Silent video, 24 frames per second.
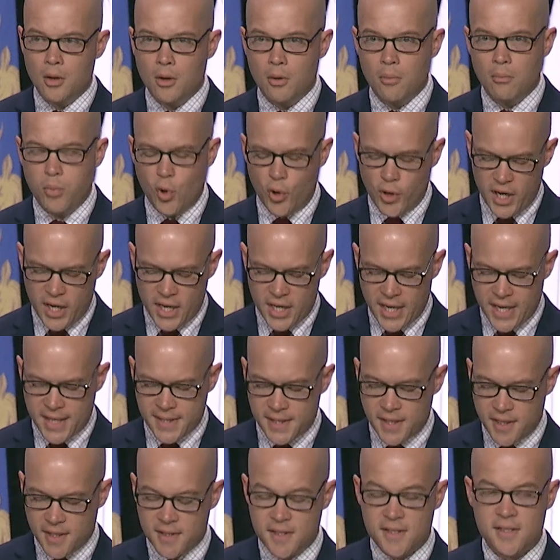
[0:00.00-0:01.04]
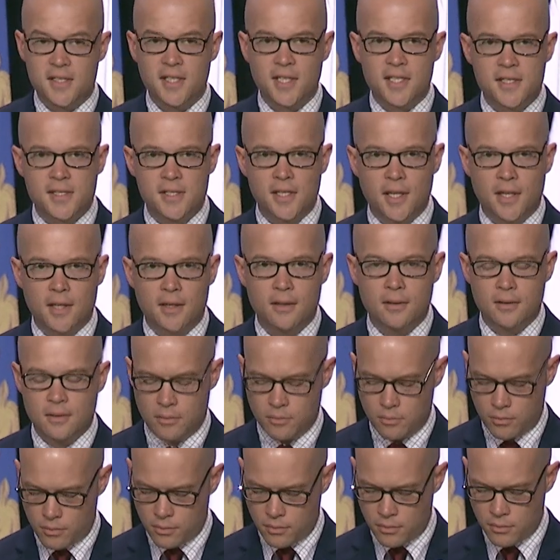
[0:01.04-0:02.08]
Born in 1916,
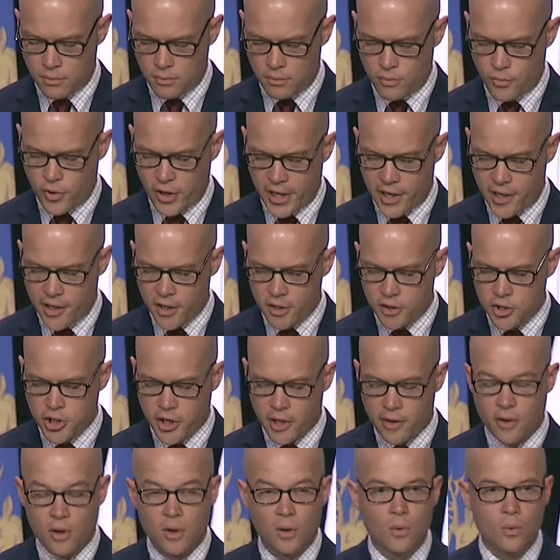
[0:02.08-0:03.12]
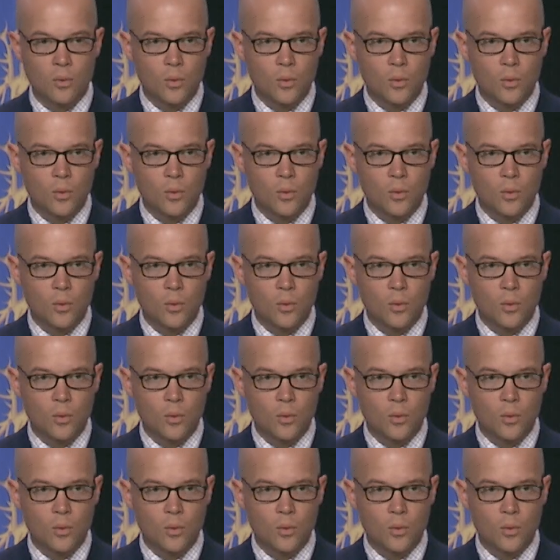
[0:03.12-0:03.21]
Brigadier General